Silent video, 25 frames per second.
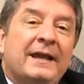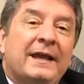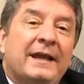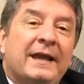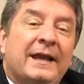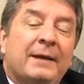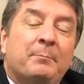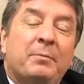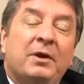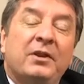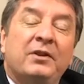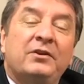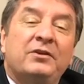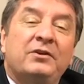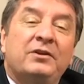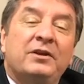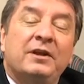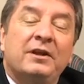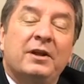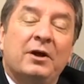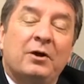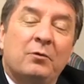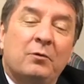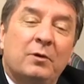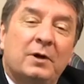but do you
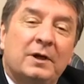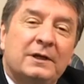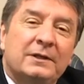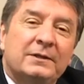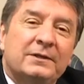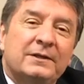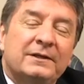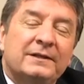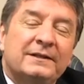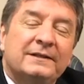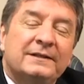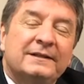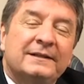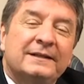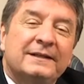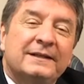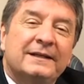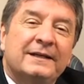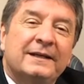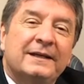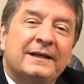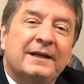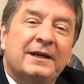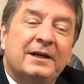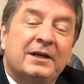know what?
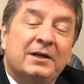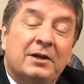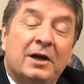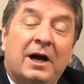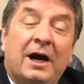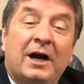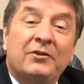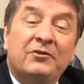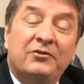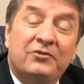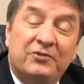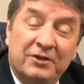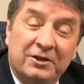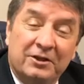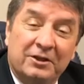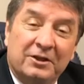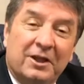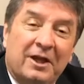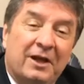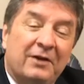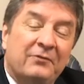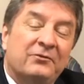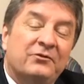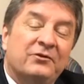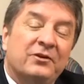God still
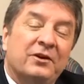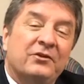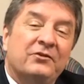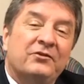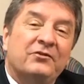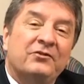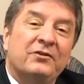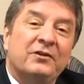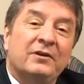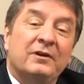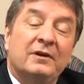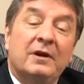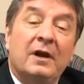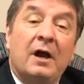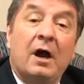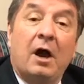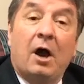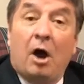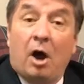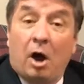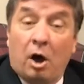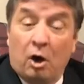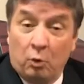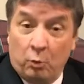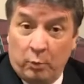loves us.
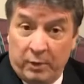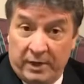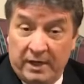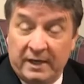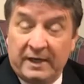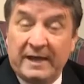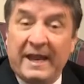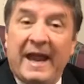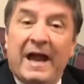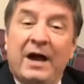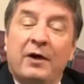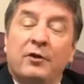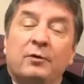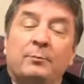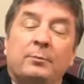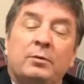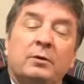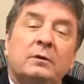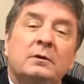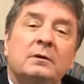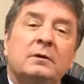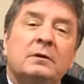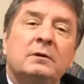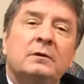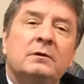Are we
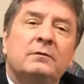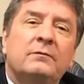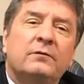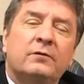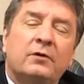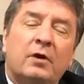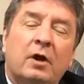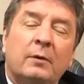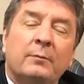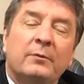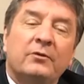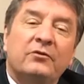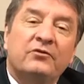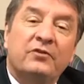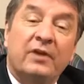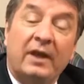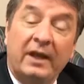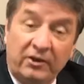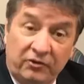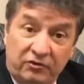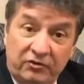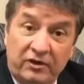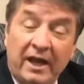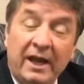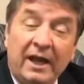accountable for our
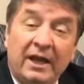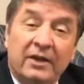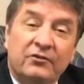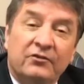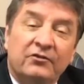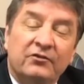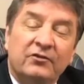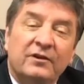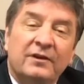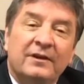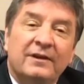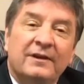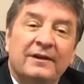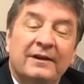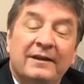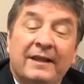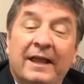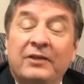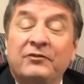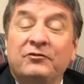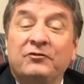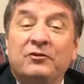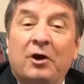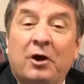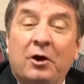mistakes? Yes.
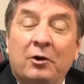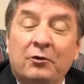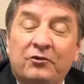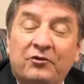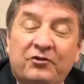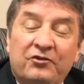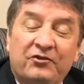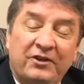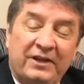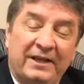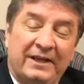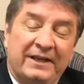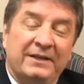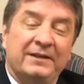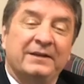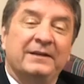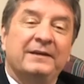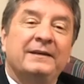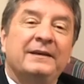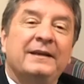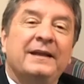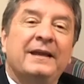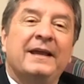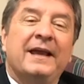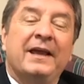That's called sin
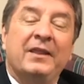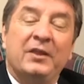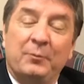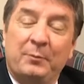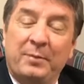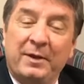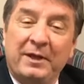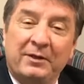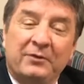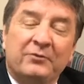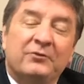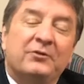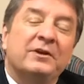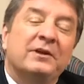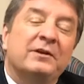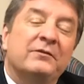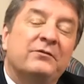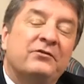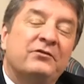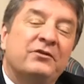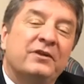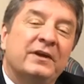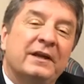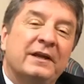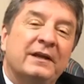and the penalty of
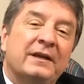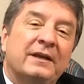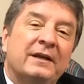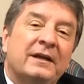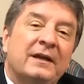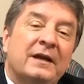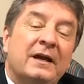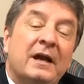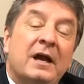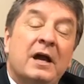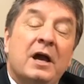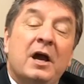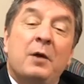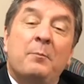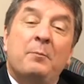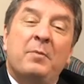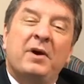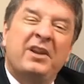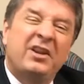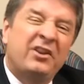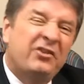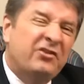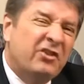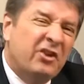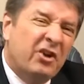sin. But
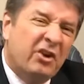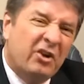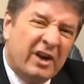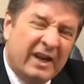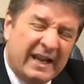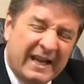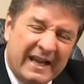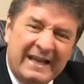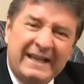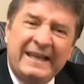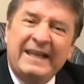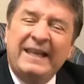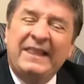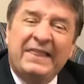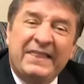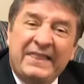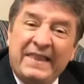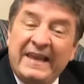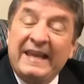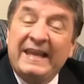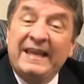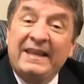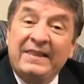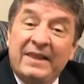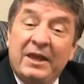is there
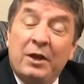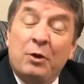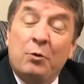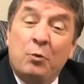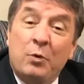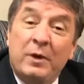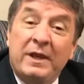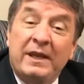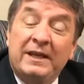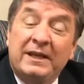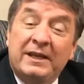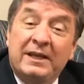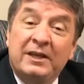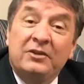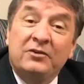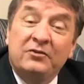anything that we can